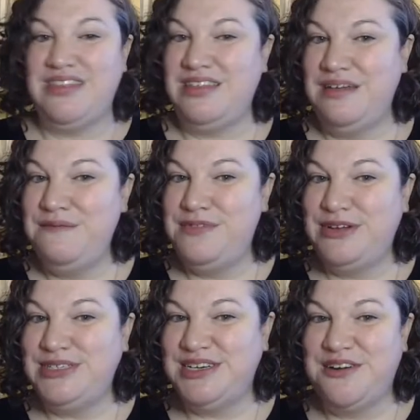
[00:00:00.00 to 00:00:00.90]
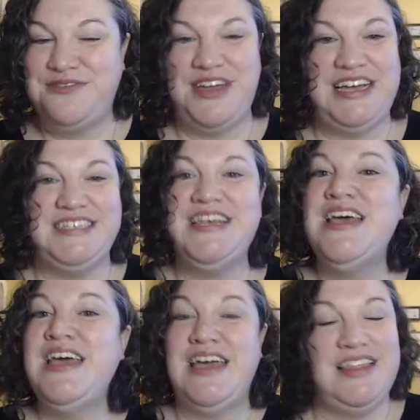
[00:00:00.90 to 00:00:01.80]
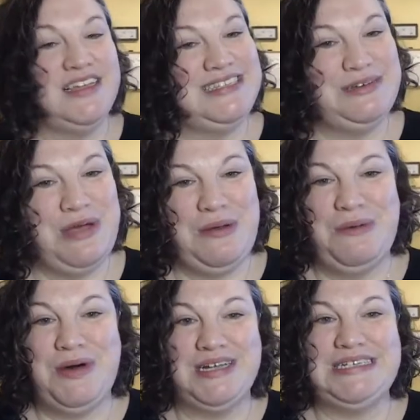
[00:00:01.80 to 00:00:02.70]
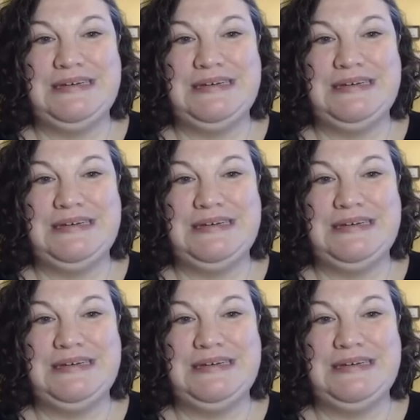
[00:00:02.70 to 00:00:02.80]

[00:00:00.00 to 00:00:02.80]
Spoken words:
the lymph flows in our face, and that's the way we want